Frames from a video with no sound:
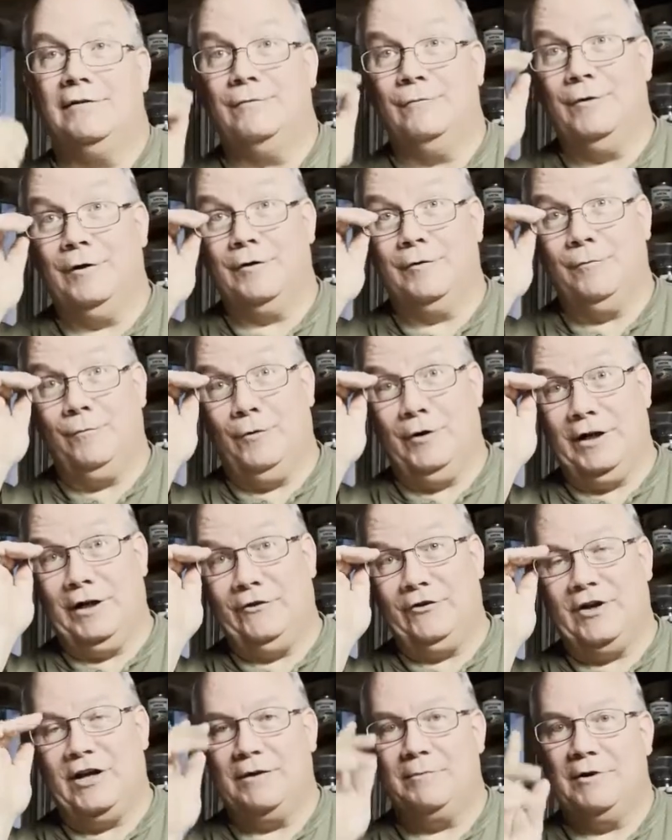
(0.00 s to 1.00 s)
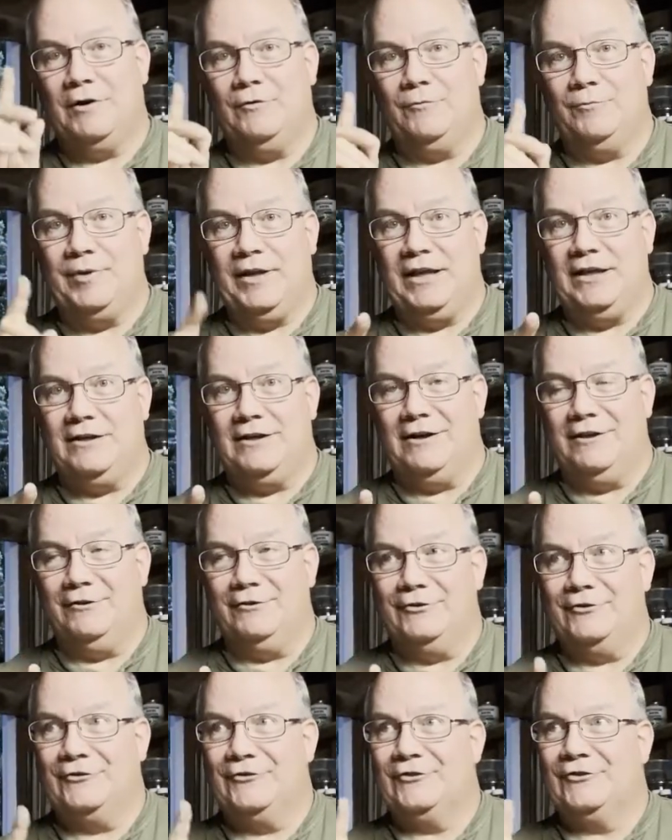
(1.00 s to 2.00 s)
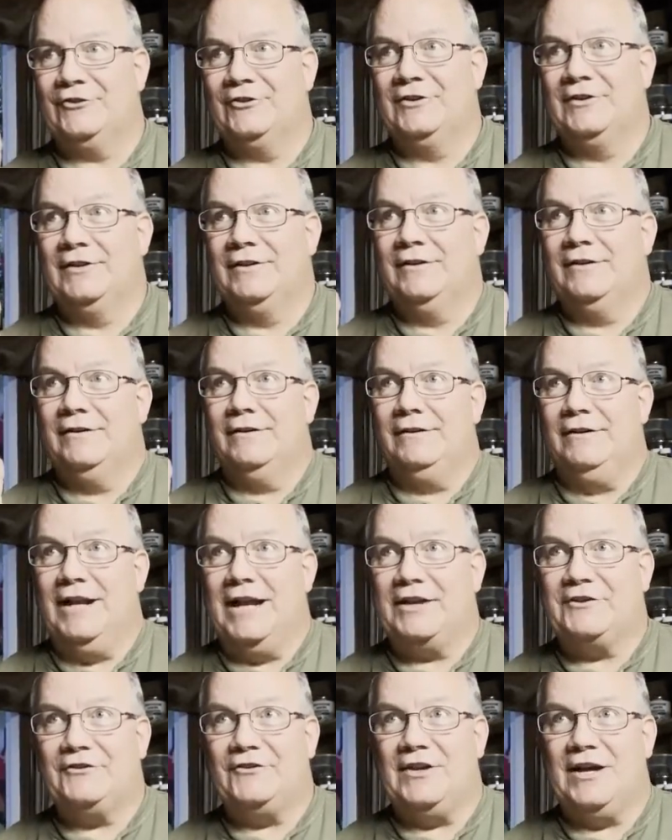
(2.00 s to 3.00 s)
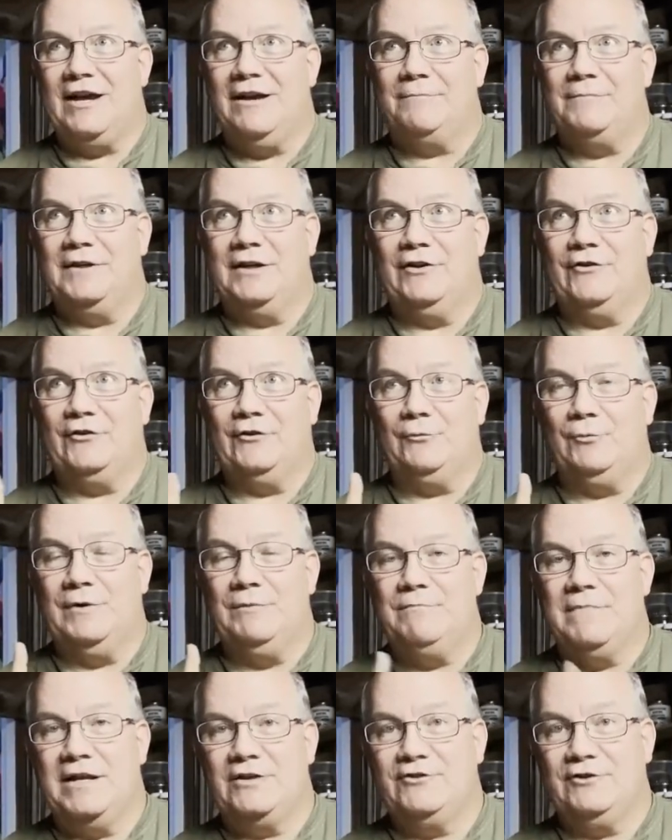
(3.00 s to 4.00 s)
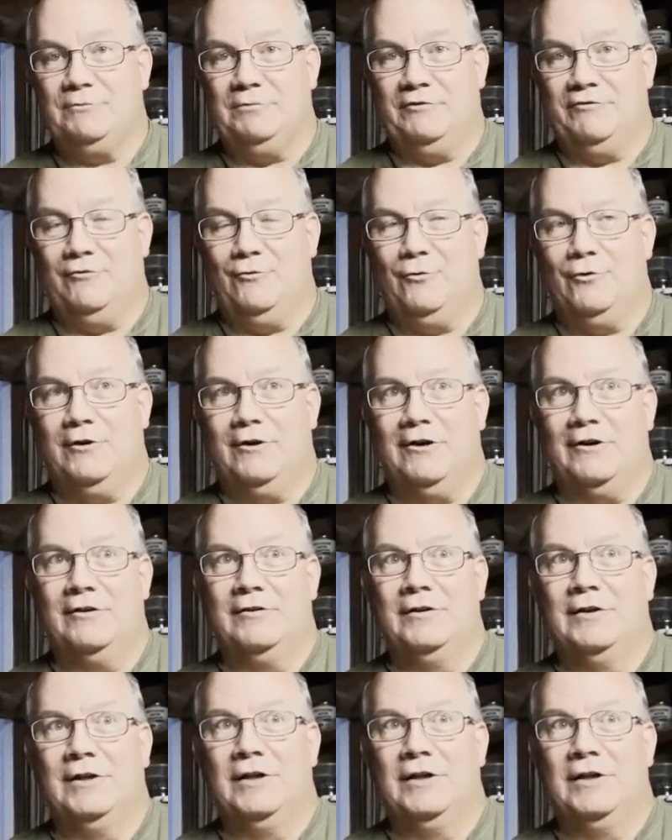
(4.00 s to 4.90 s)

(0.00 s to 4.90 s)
we're, we're going to talk about paint colors next time because as we mentioned before,